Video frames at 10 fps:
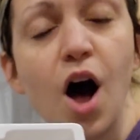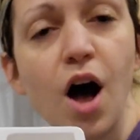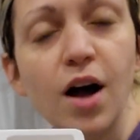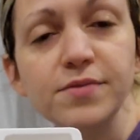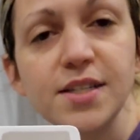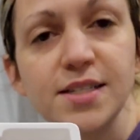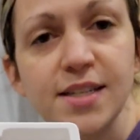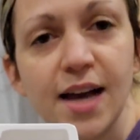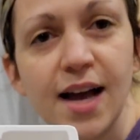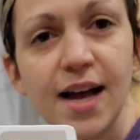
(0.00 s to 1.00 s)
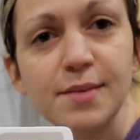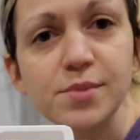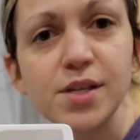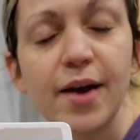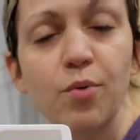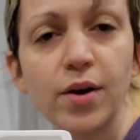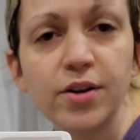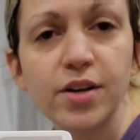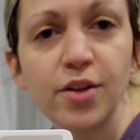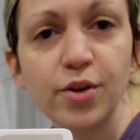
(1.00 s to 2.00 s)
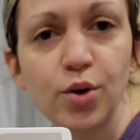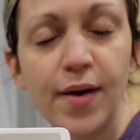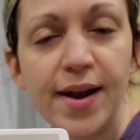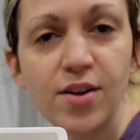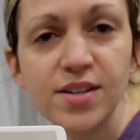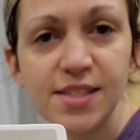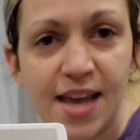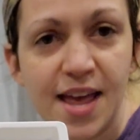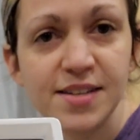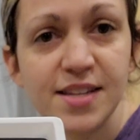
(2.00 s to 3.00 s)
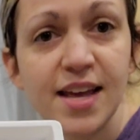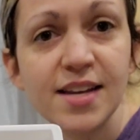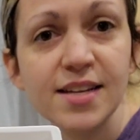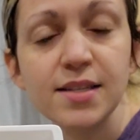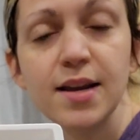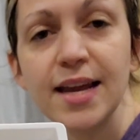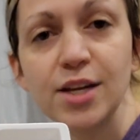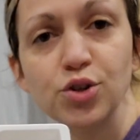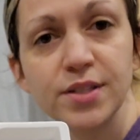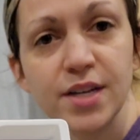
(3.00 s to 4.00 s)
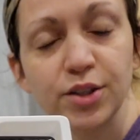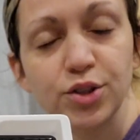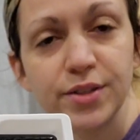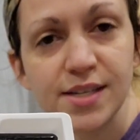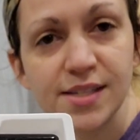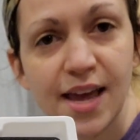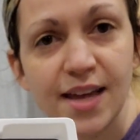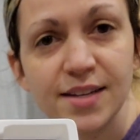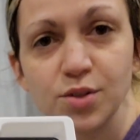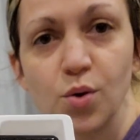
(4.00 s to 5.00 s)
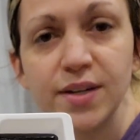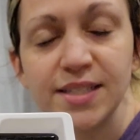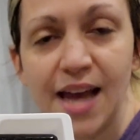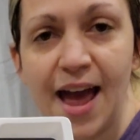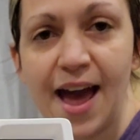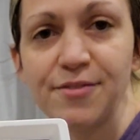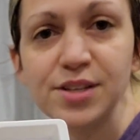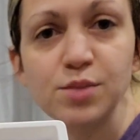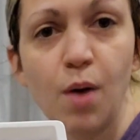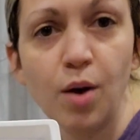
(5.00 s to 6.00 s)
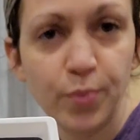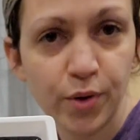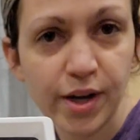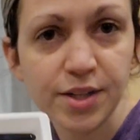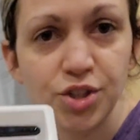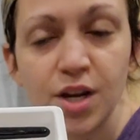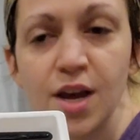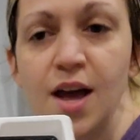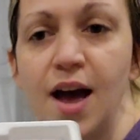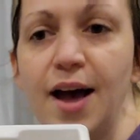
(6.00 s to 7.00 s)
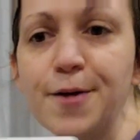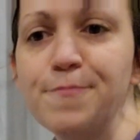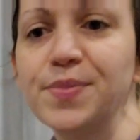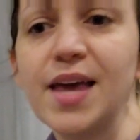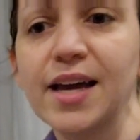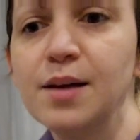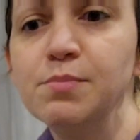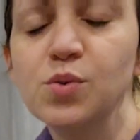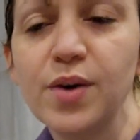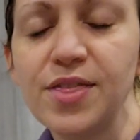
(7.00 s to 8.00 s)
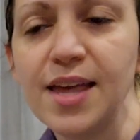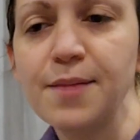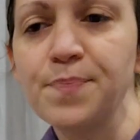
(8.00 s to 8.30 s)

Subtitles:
Oftentimes, a watercolor crayon set that is an introductory set is going to have a small brush that comes with it.